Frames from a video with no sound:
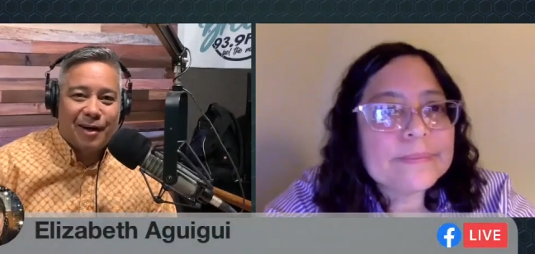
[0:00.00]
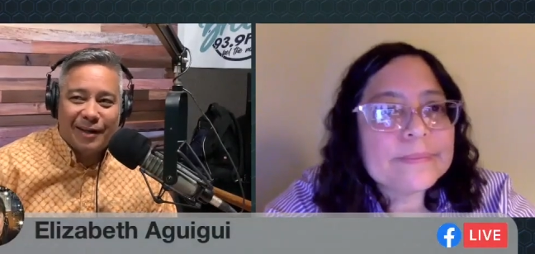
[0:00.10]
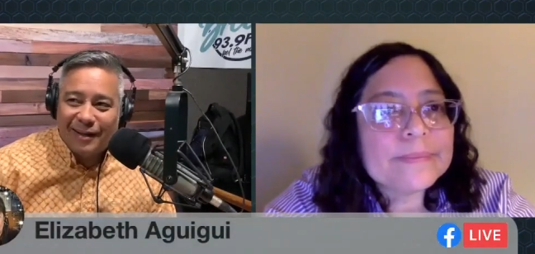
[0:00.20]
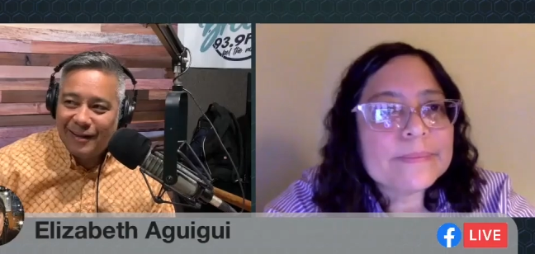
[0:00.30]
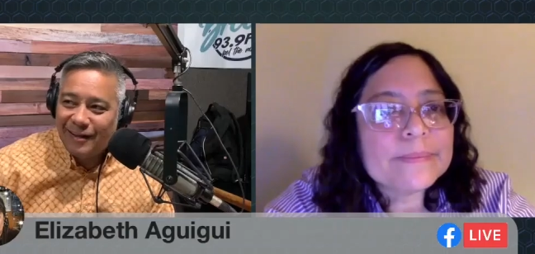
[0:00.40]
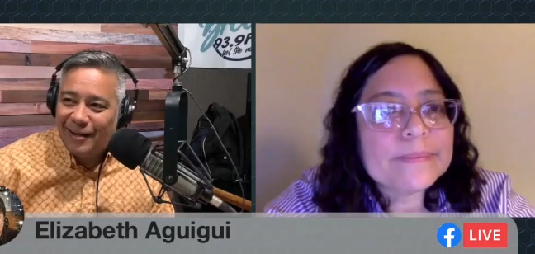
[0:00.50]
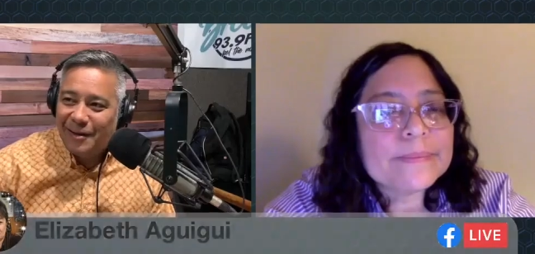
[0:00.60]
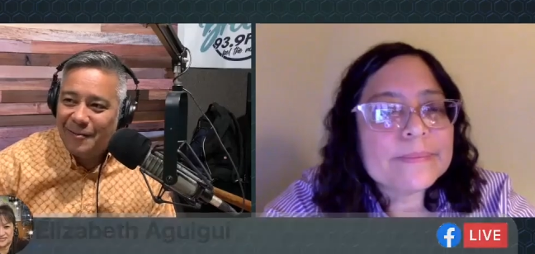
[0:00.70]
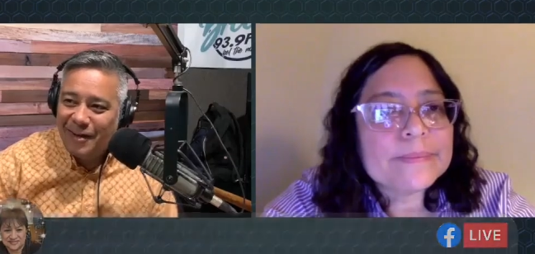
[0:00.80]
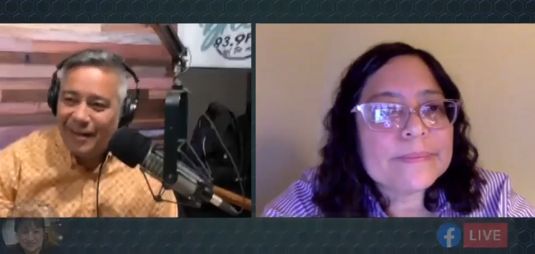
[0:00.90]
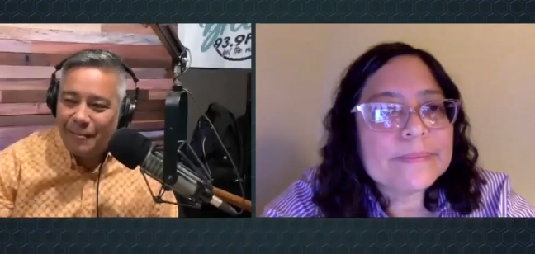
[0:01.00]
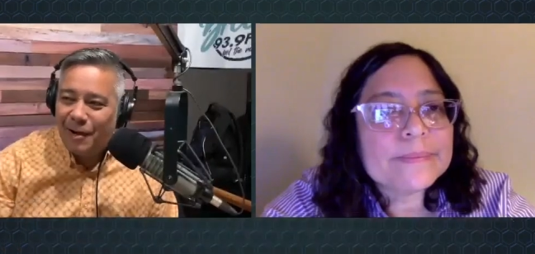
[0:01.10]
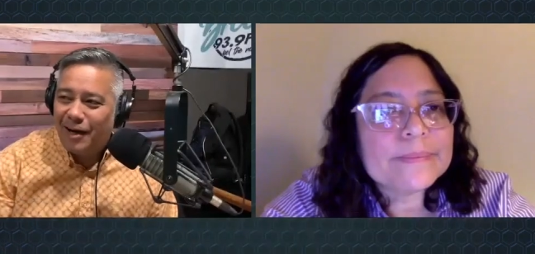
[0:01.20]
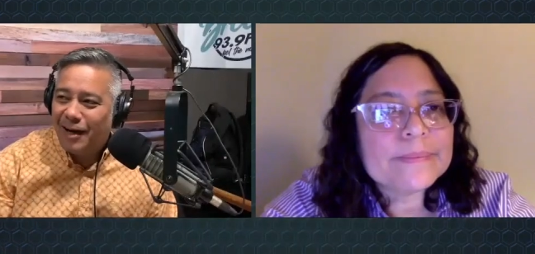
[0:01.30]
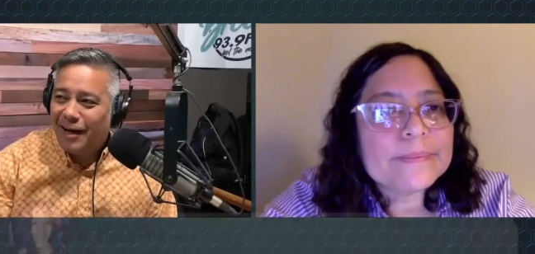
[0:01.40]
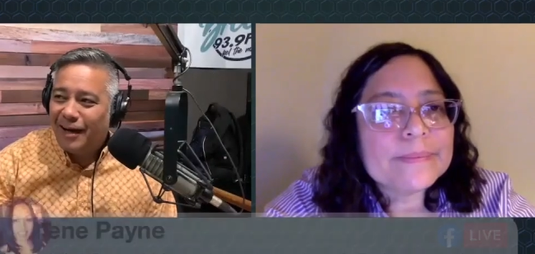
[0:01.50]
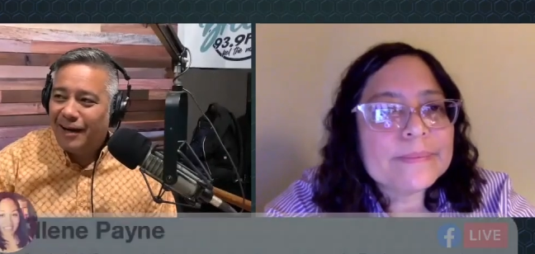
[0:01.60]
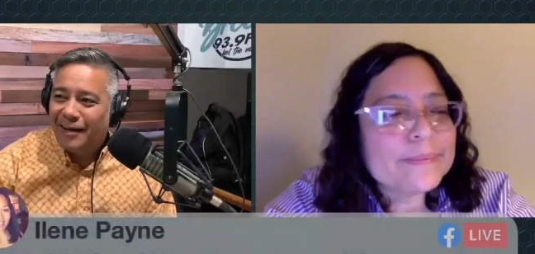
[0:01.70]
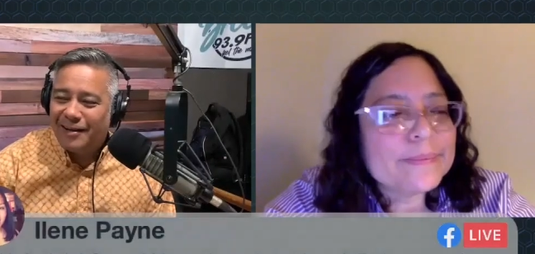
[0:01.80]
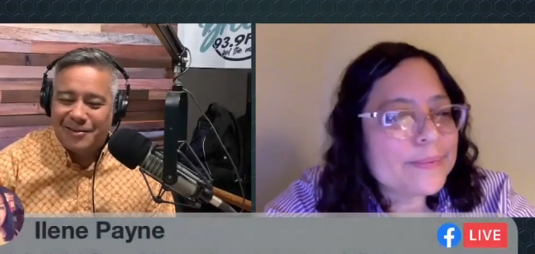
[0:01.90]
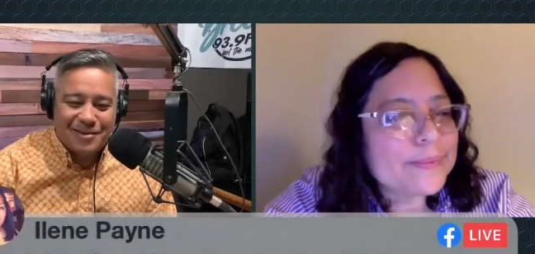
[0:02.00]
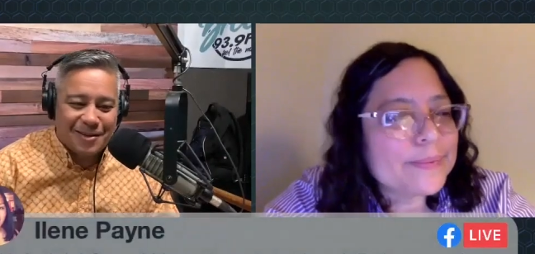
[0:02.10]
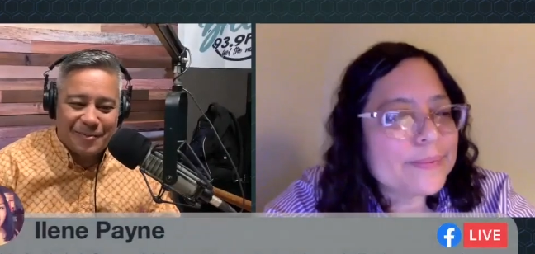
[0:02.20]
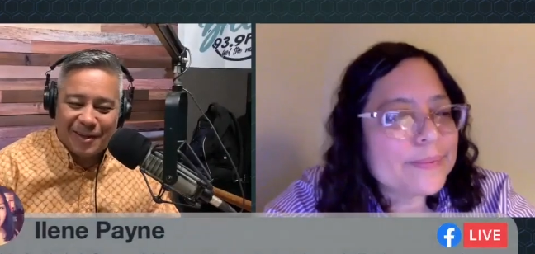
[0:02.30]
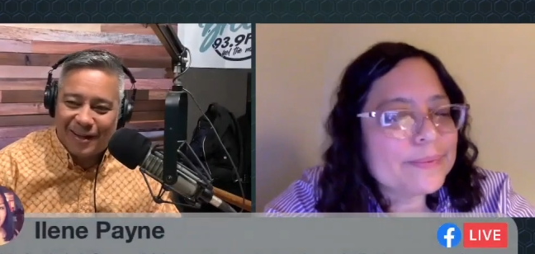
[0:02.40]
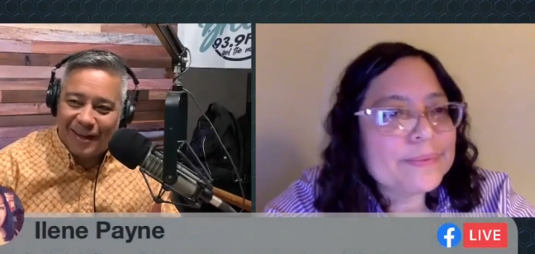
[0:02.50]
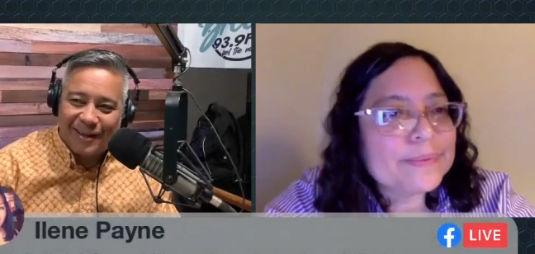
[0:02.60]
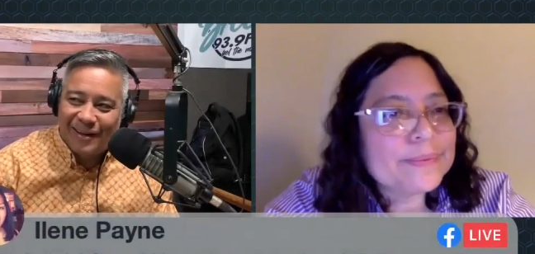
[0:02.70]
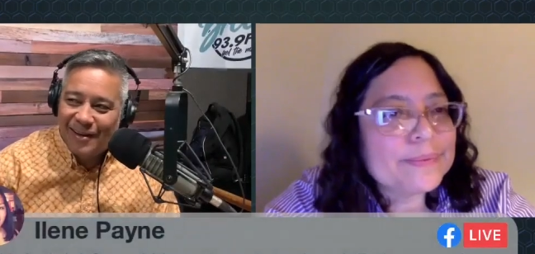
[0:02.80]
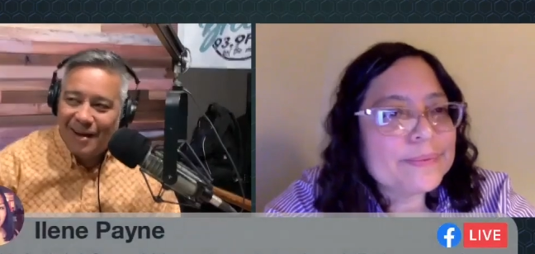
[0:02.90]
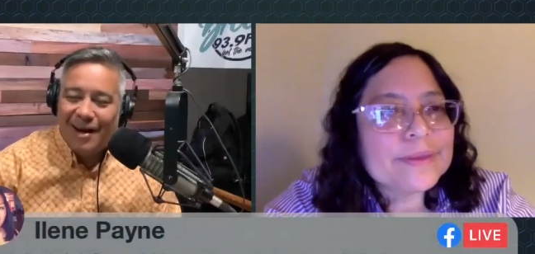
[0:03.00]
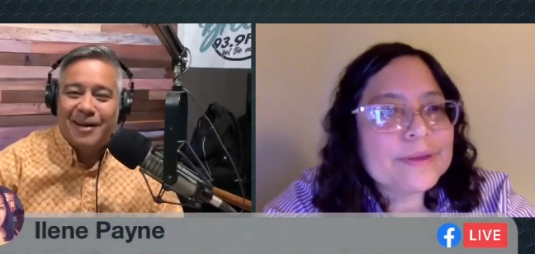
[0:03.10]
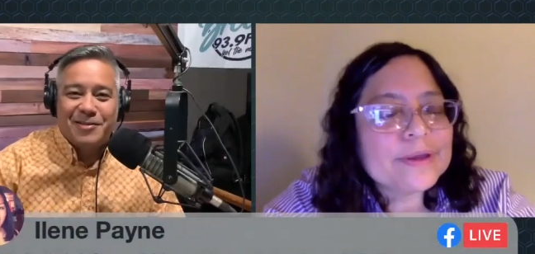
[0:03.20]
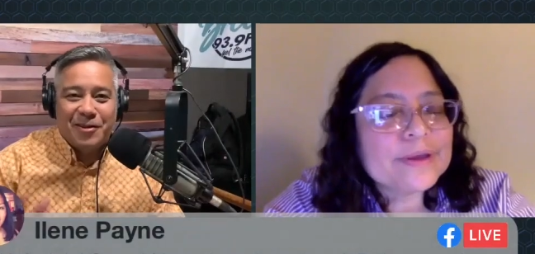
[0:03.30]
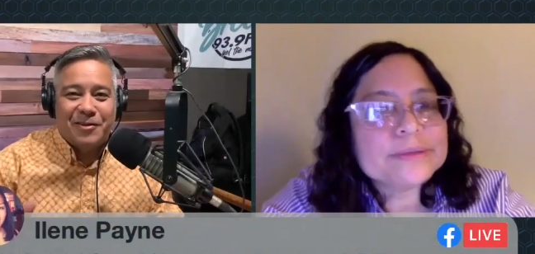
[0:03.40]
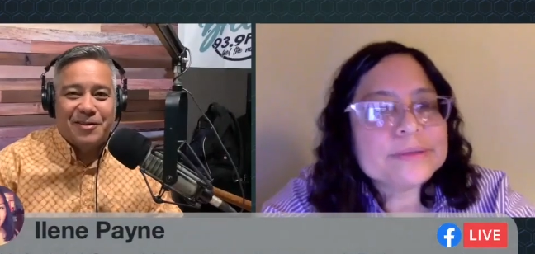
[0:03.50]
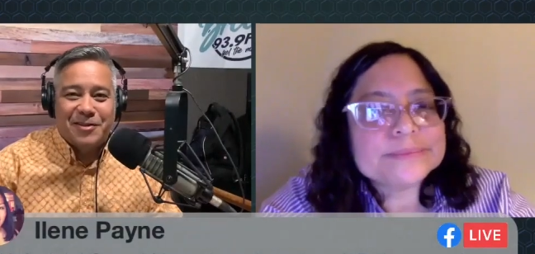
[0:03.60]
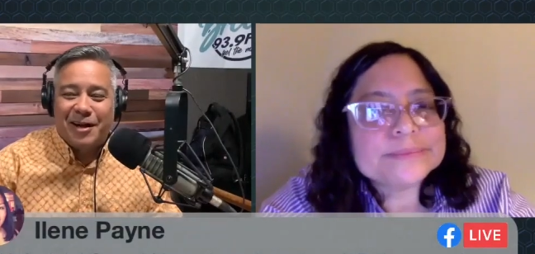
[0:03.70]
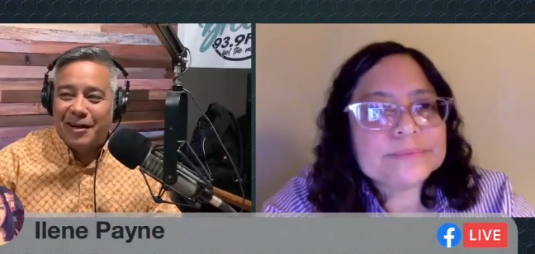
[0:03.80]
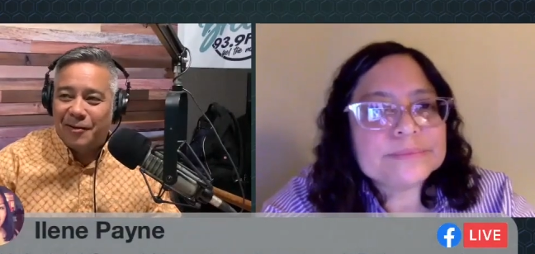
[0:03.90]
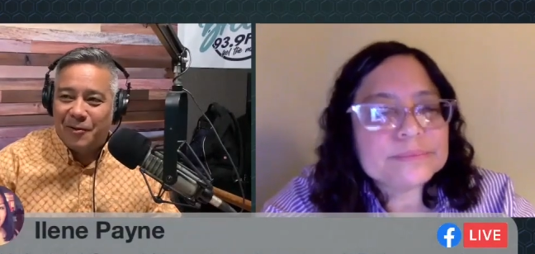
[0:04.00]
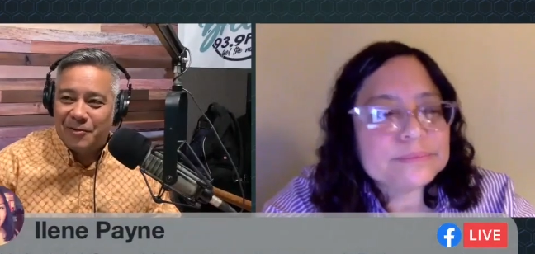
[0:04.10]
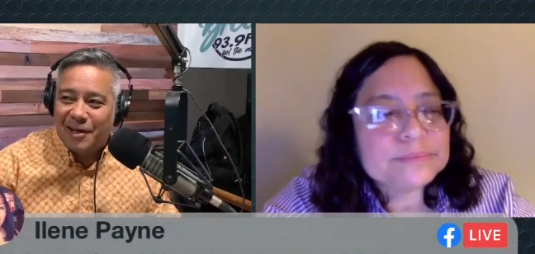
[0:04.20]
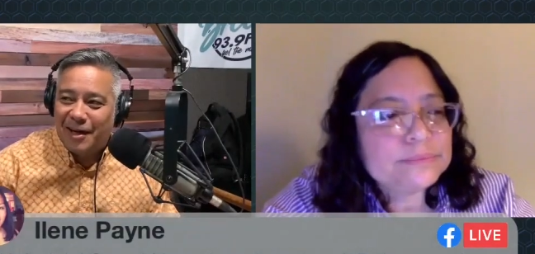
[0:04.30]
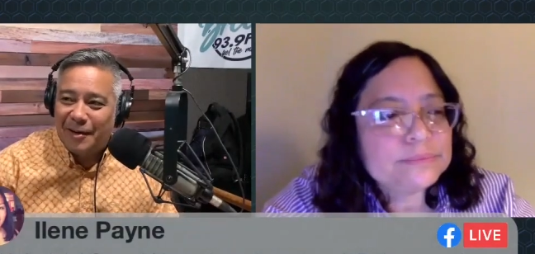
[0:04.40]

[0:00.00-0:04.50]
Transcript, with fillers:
Speaker 1: You know what I mean? Hey, Buddy, that should have been like eyes on this guy the whole time.